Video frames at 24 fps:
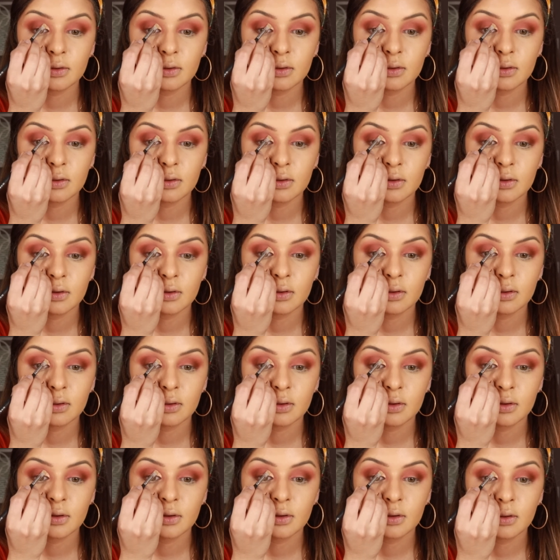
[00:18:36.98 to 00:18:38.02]

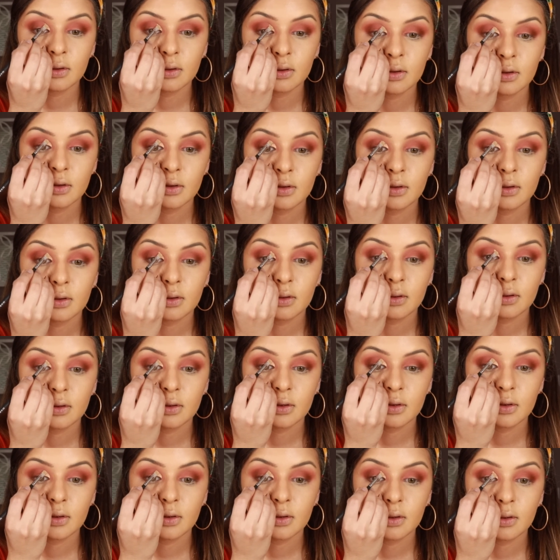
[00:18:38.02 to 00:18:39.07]

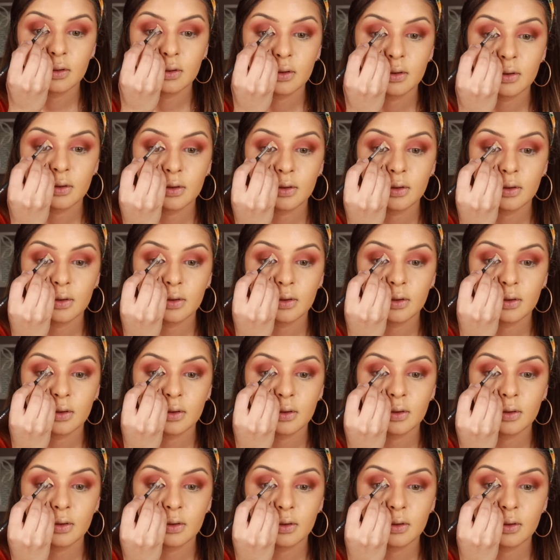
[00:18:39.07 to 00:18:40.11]

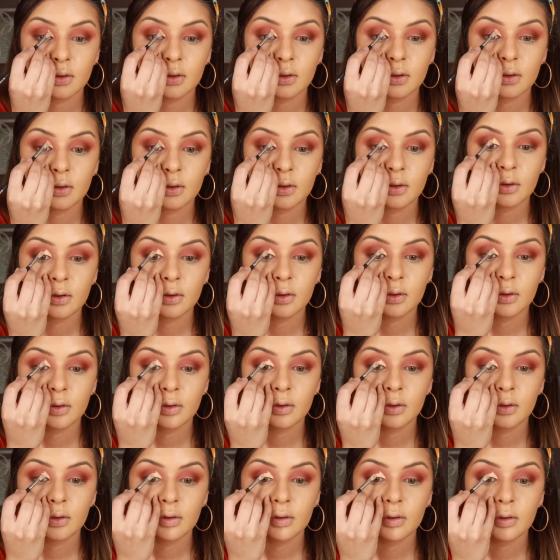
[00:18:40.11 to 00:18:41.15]

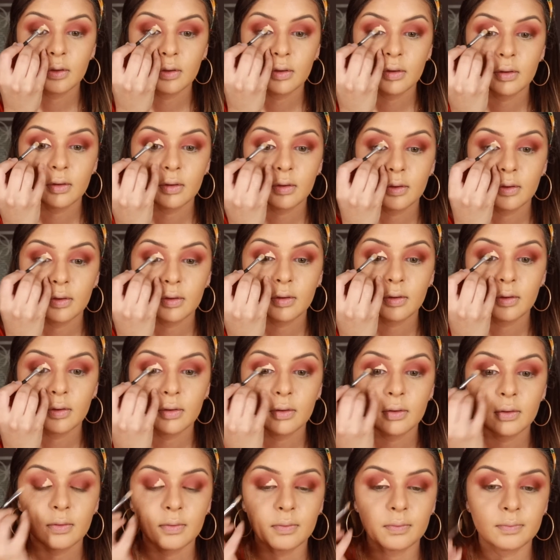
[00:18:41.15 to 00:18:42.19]

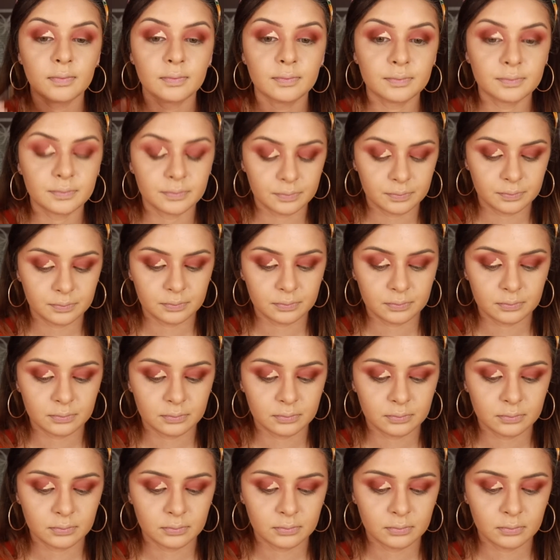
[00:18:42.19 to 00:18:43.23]

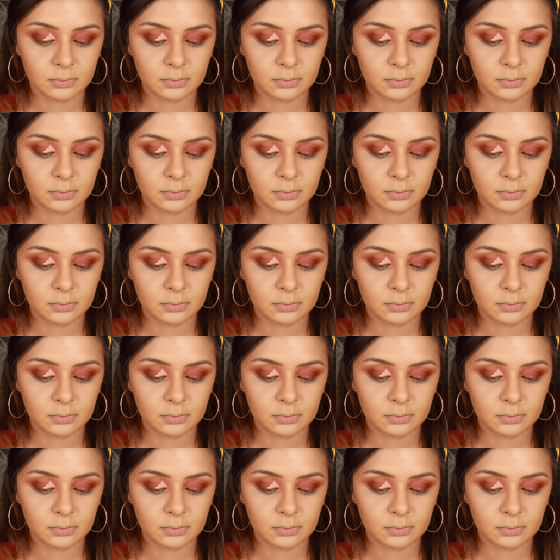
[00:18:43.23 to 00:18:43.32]
[no speech]